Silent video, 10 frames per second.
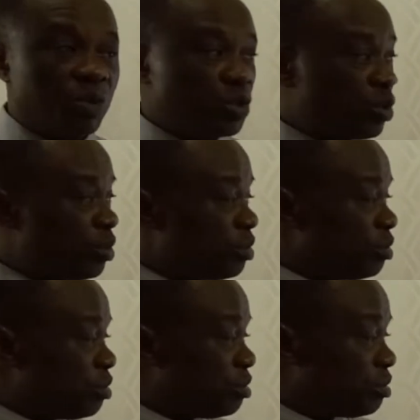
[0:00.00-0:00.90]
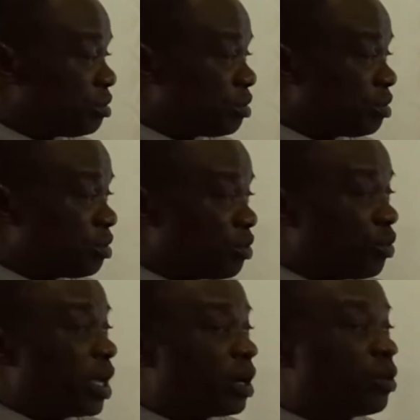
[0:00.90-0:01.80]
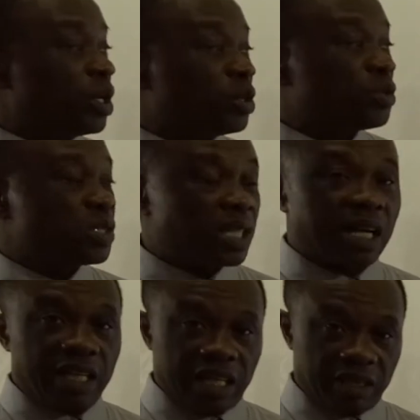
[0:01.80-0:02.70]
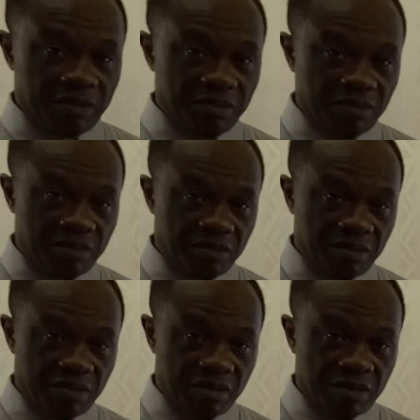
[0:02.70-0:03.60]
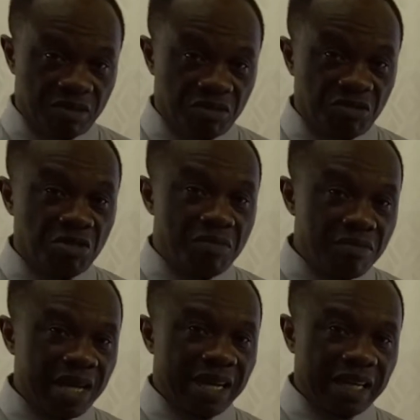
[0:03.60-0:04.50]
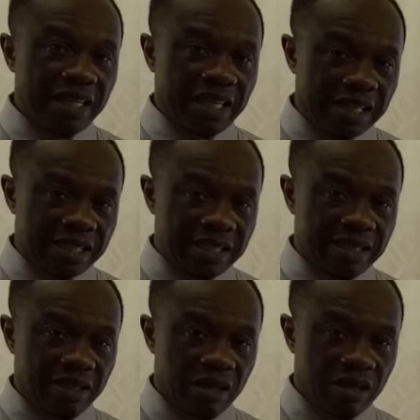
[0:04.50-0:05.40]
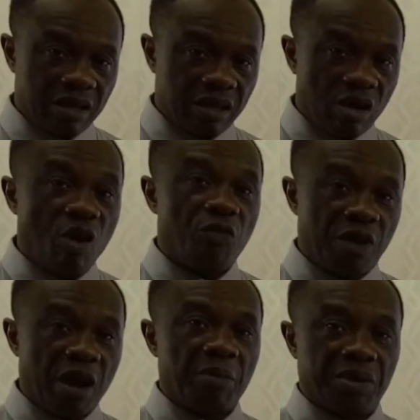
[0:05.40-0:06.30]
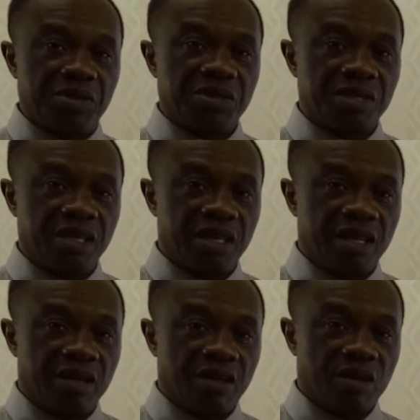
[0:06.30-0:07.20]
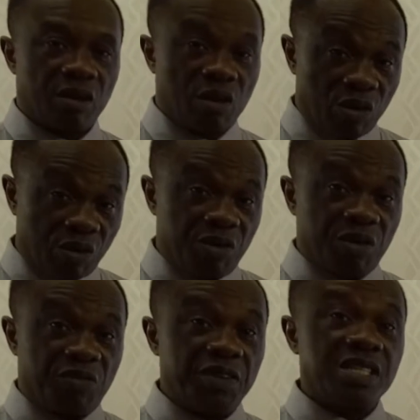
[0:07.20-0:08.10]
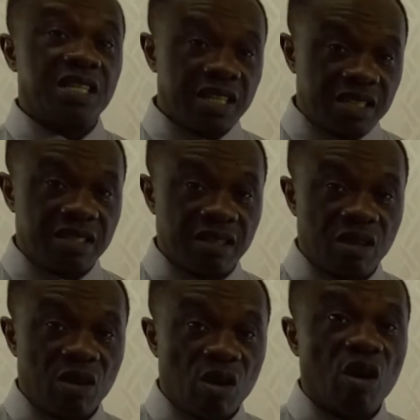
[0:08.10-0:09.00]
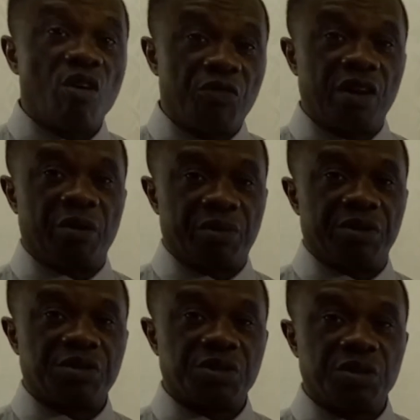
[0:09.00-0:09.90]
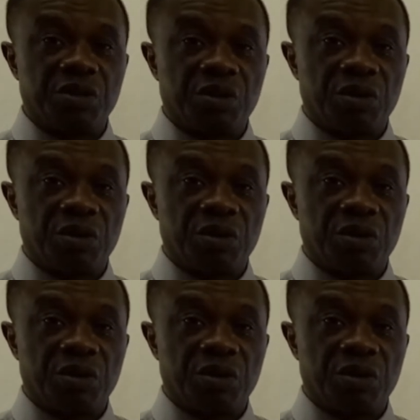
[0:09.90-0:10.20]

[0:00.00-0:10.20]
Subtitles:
So we are going to study the mechanics of numbers or the physics of numbers.